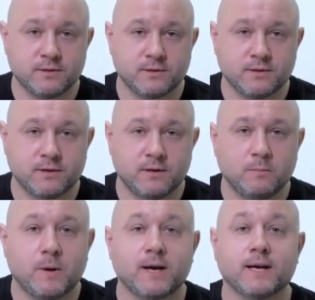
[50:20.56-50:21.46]
while
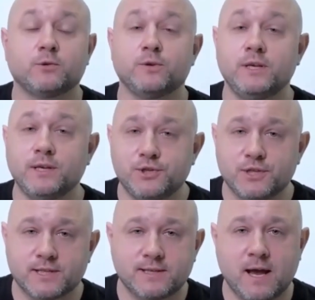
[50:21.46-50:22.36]
others still
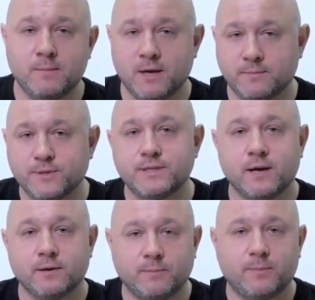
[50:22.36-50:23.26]
have to spell it
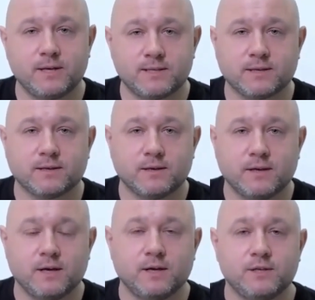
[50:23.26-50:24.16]
out,
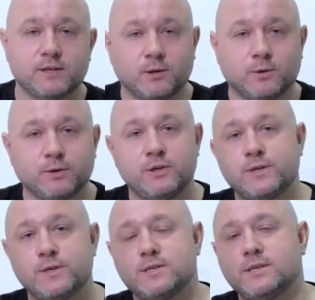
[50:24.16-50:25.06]
UST
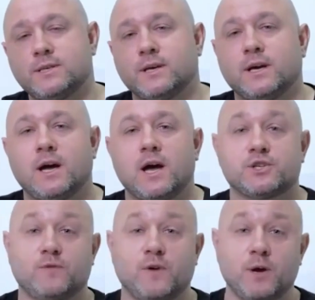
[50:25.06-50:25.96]
technology is coming
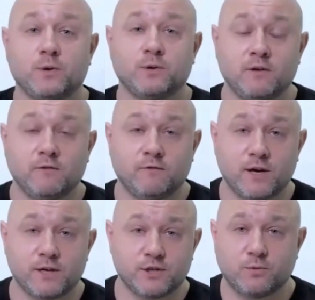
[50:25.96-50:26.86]
to life
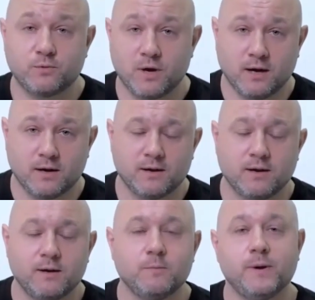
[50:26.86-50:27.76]
right in your
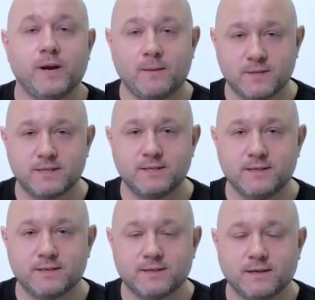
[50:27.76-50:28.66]
hands, right
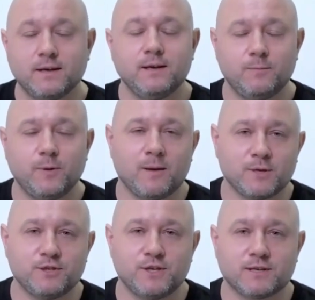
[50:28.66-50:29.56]
here,
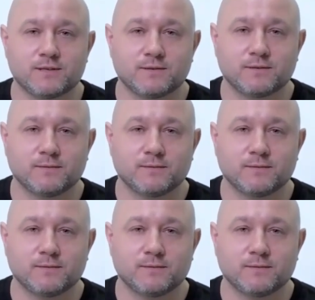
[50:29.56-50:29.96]
right now.